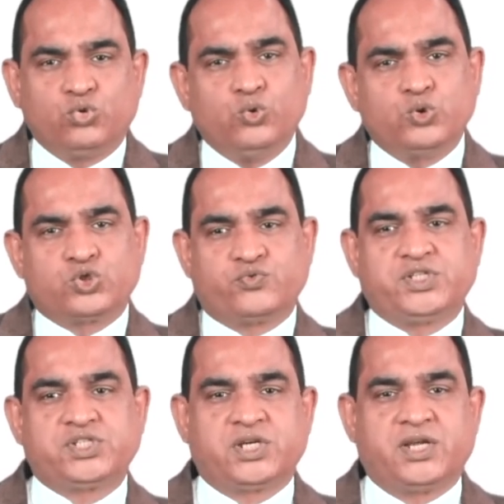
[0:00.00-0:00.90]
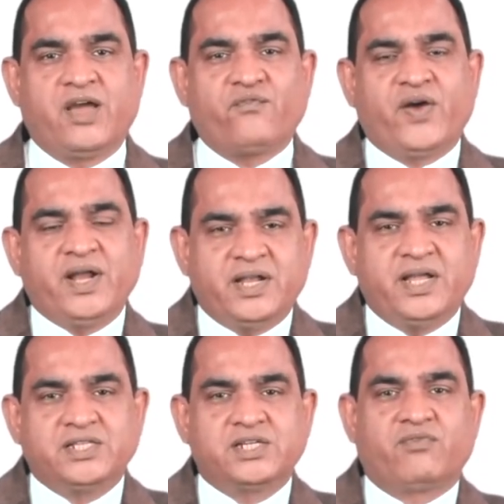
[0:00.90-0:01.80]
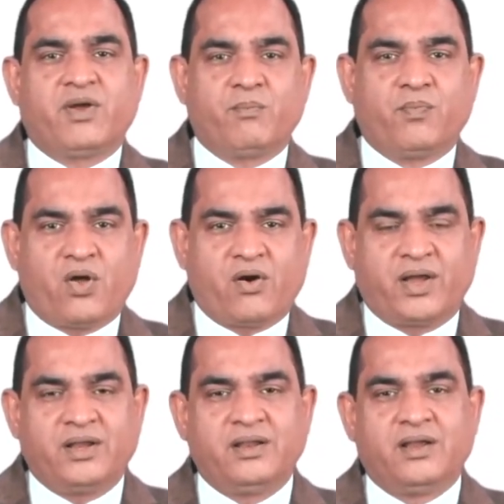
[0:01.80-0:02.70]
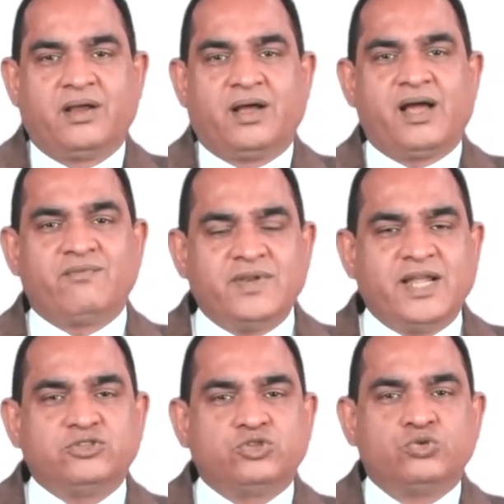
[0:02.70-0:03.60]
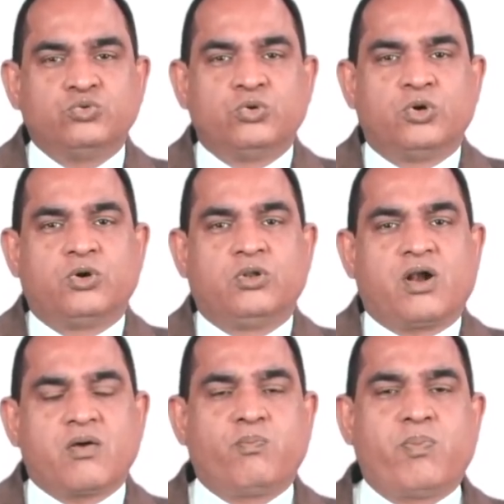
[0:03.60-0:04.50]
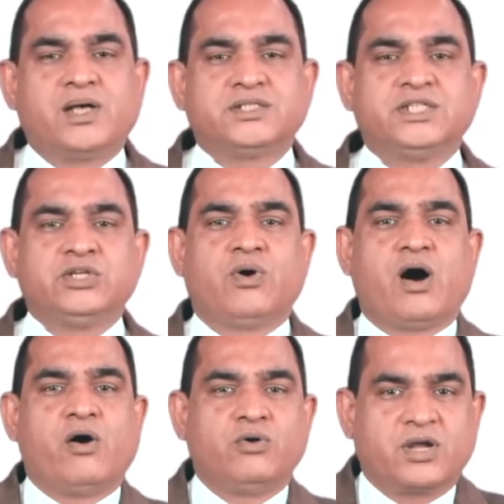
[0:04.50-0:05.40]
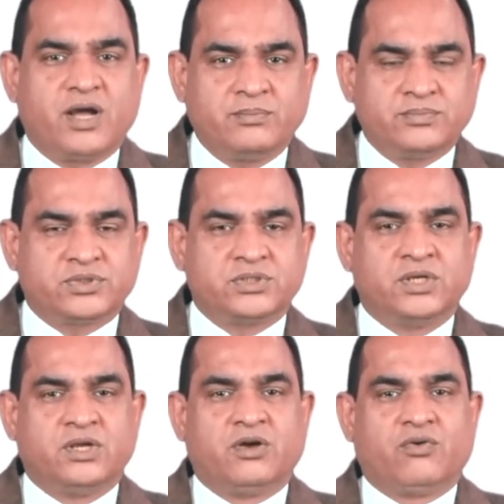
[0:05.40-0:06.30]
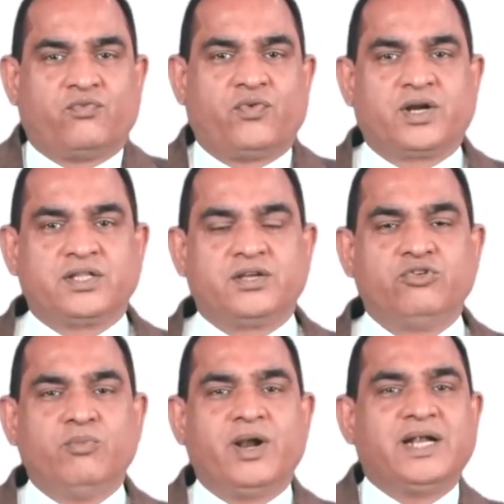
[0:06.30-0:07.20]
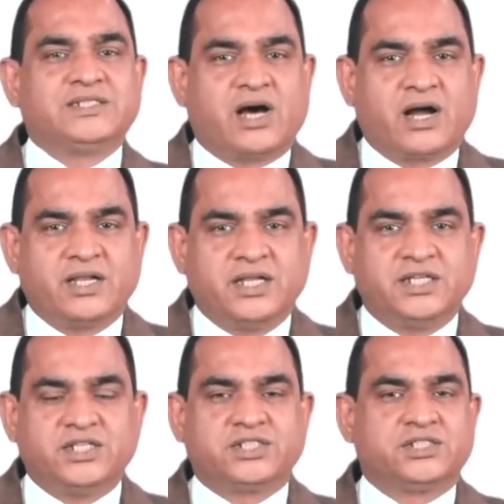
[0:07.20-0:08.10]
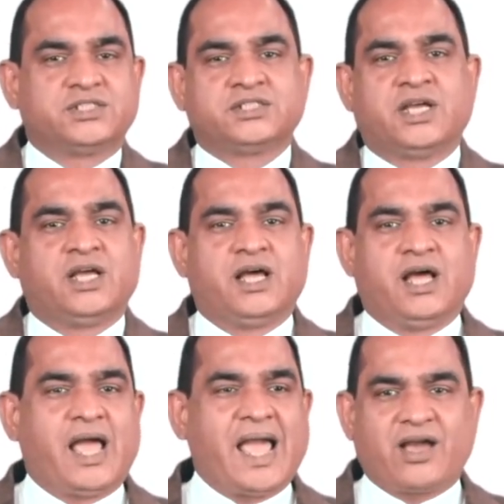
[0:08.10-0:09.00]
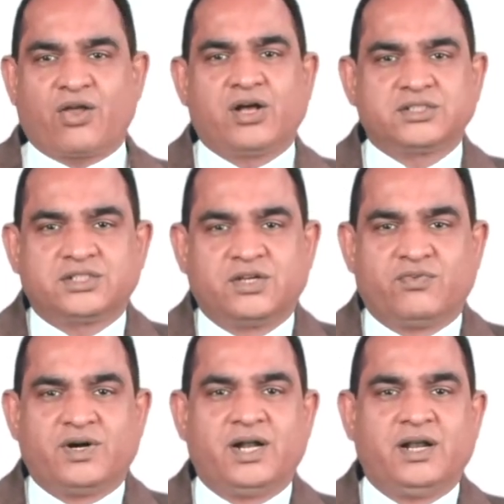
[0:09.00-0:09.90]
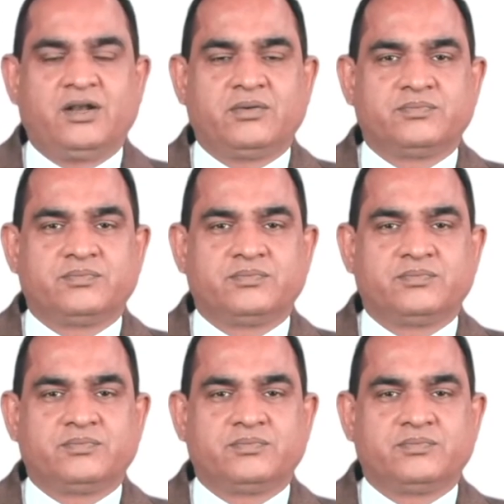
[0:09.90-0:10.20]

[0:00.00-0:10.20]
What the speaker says: tools which FIDH have employed have led to a lot of positive outcomes for the human rights organizations across the world.